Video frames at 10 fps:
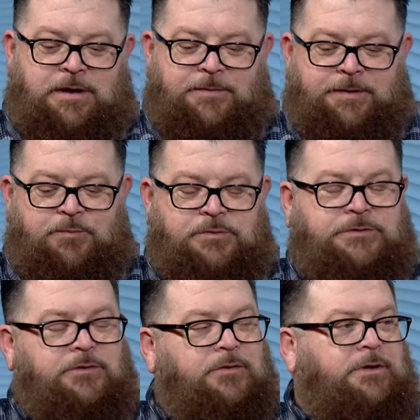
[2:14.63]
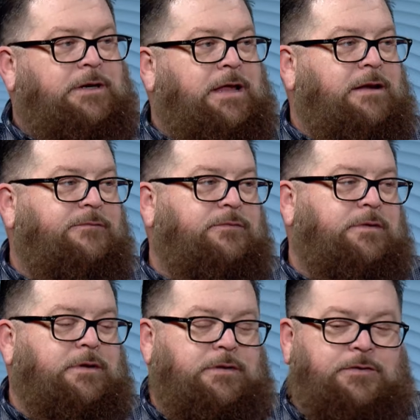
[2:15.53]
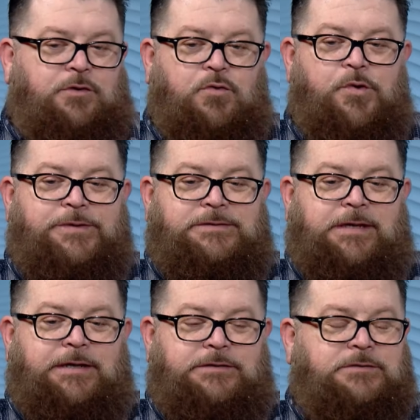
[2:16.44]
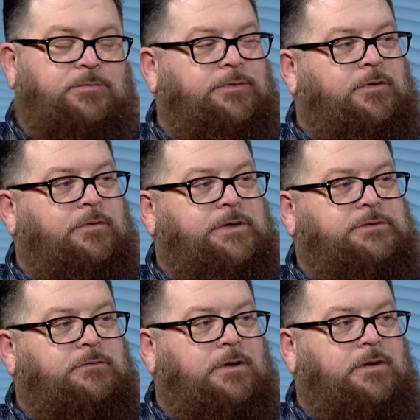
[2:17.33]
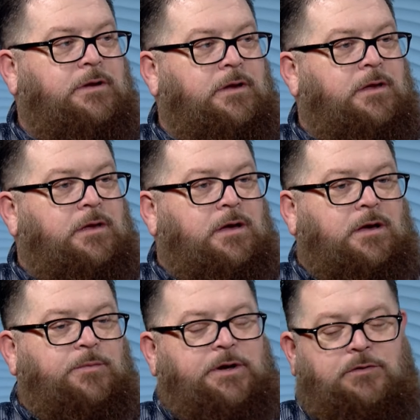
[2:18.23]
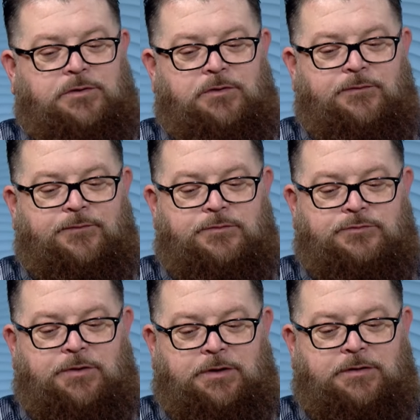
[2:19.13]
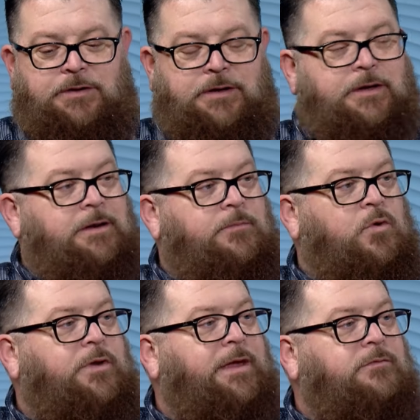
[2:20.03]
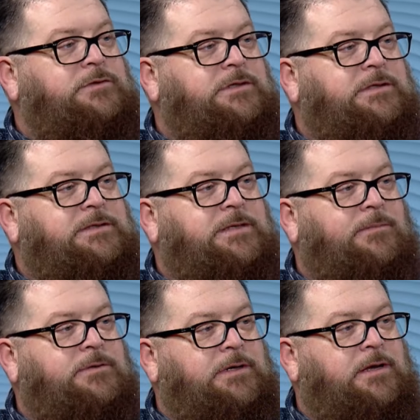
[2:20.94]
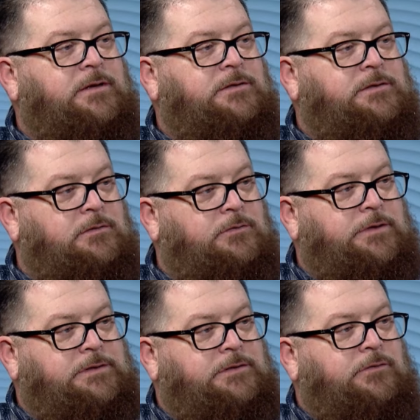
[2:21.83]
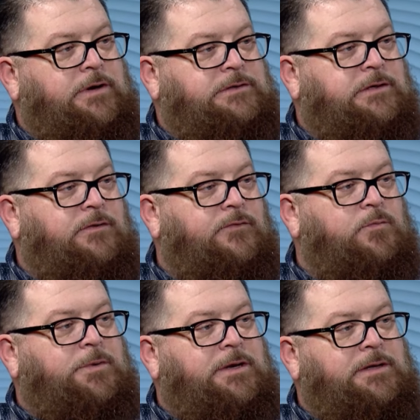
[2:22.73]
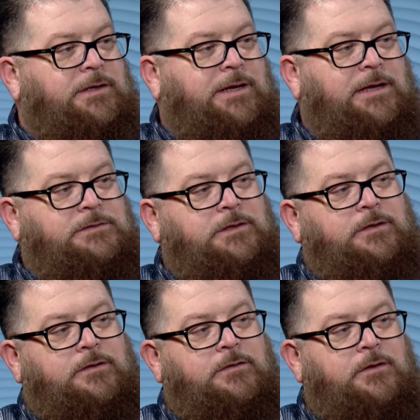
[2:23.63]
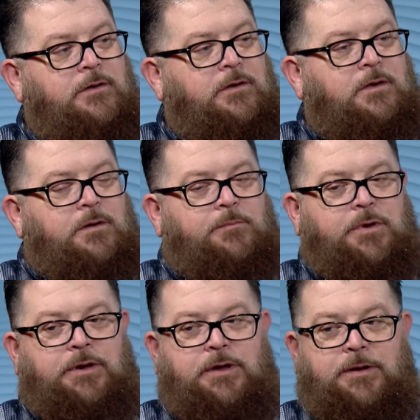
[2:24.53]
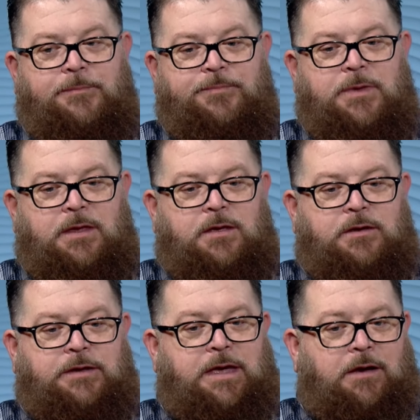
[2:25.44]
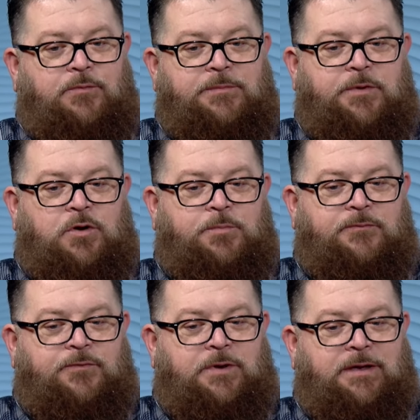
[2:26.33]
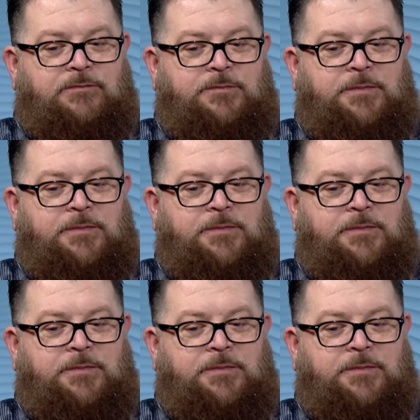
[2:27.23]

I mean, we're still in a lot of the growing stages with our restaurant. We don't do the food truck thing anymore. That was just a step to get into this direction of opening the cantina. But yeah, we've been open for 11